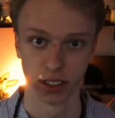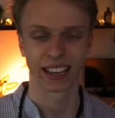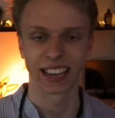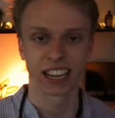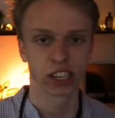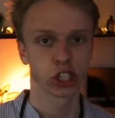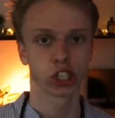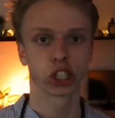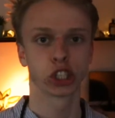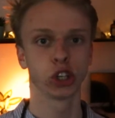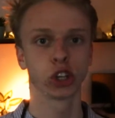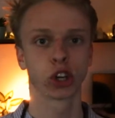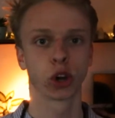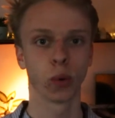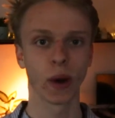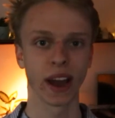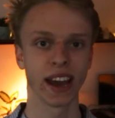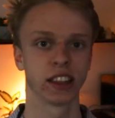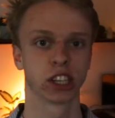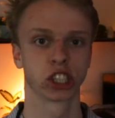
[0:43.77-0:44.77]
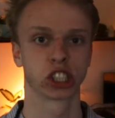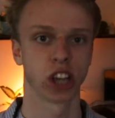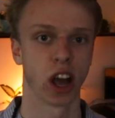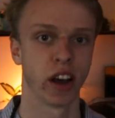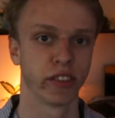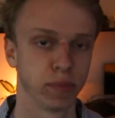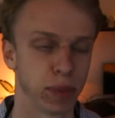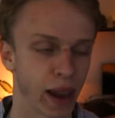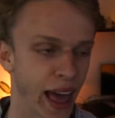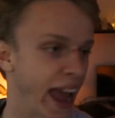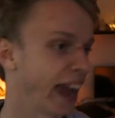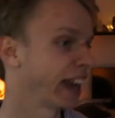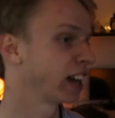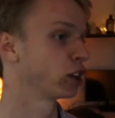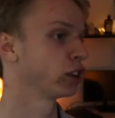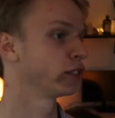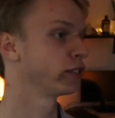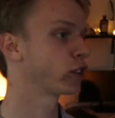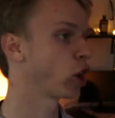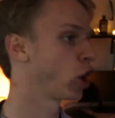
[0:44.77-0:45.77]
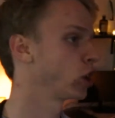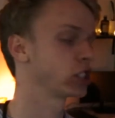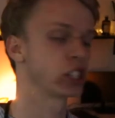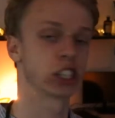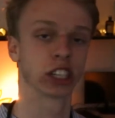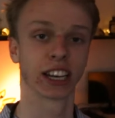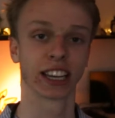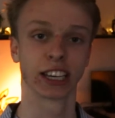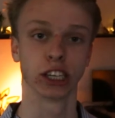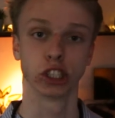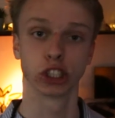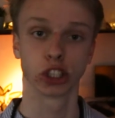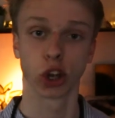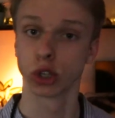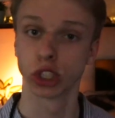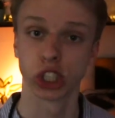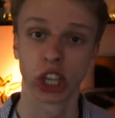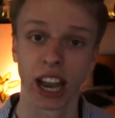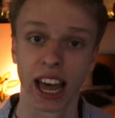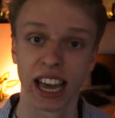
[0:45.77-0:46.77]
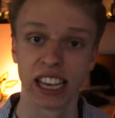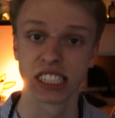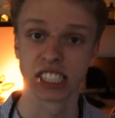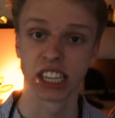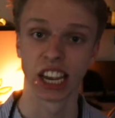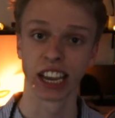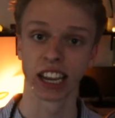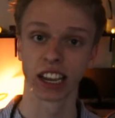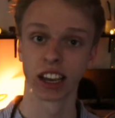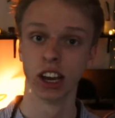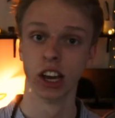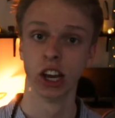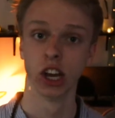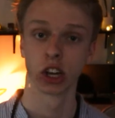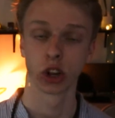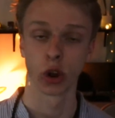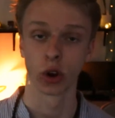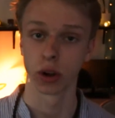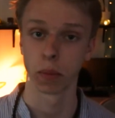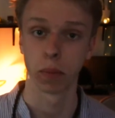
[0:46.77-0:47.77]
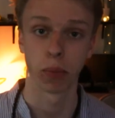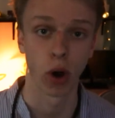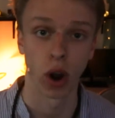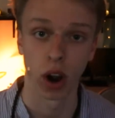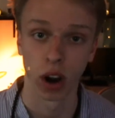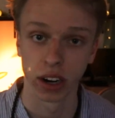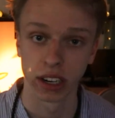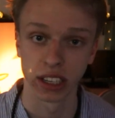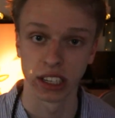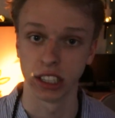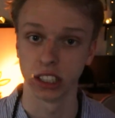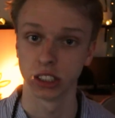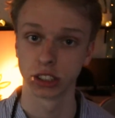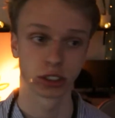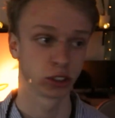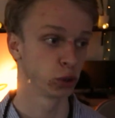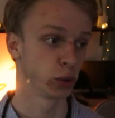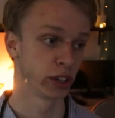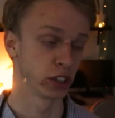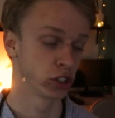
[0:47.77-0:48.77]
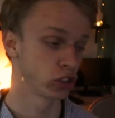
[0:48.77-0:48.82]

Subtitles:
Like, it just took away the soft blanket of constantly socializing, going to parties, doing